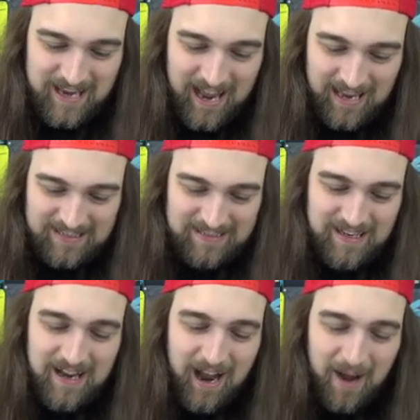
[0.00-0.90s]
Yes,
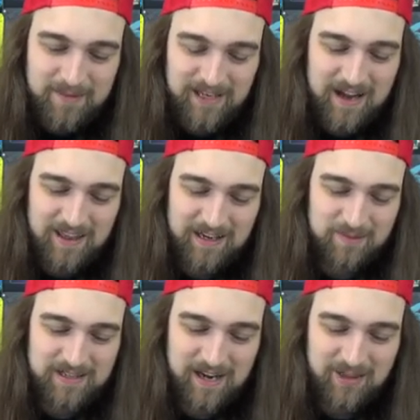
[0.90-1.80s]
I'm signing. I think
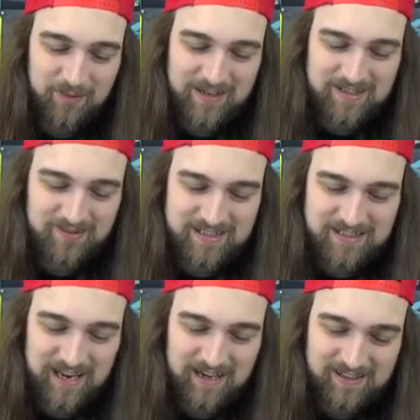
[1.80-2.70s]
I'm signing the rest of his
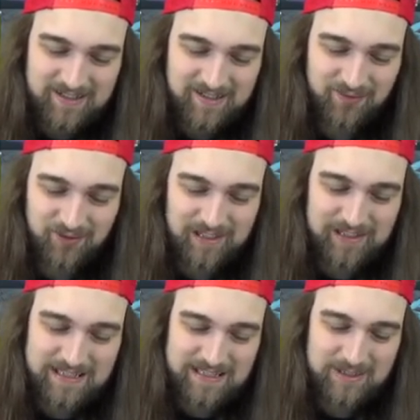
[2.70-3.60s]
deck. This is
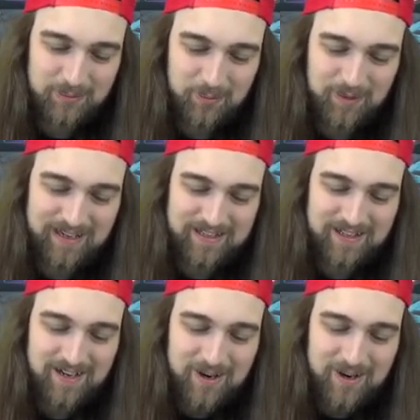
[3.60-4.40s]
freaking sweet.